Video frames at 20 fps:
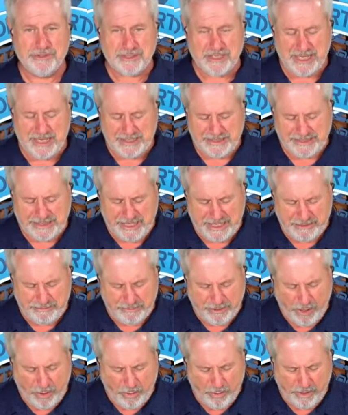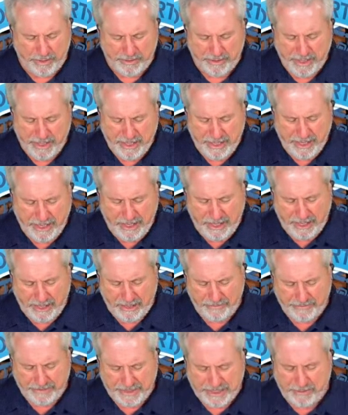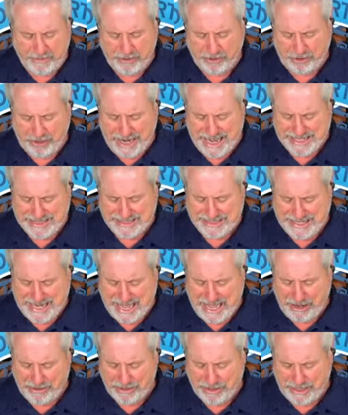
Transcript: Things keep going. The Democrats now,